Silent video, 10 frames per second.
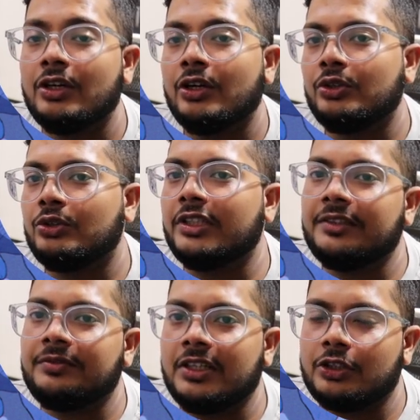Today
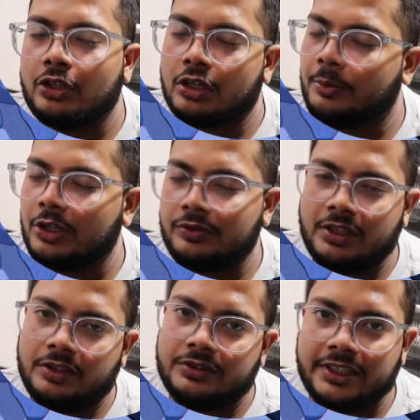we'll talk about one of
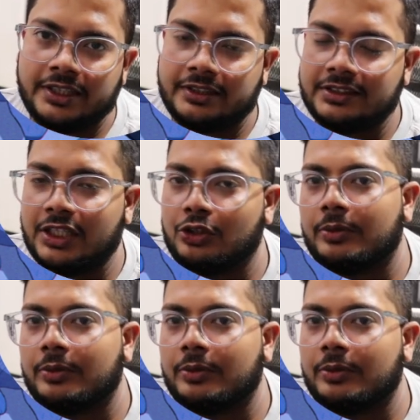the interesting topic